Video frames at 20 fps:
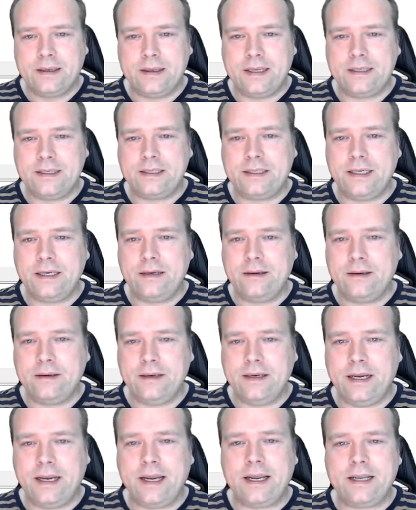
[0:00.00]
Then see,
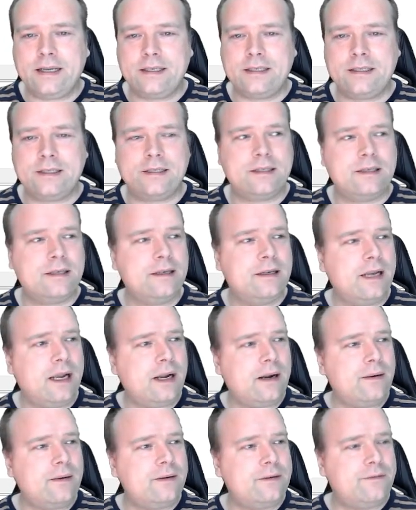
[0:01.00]
yes,
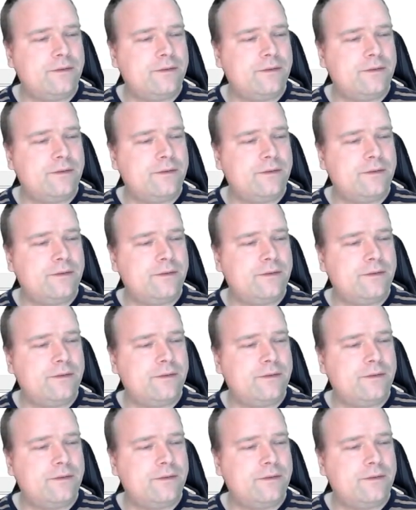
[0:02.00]
now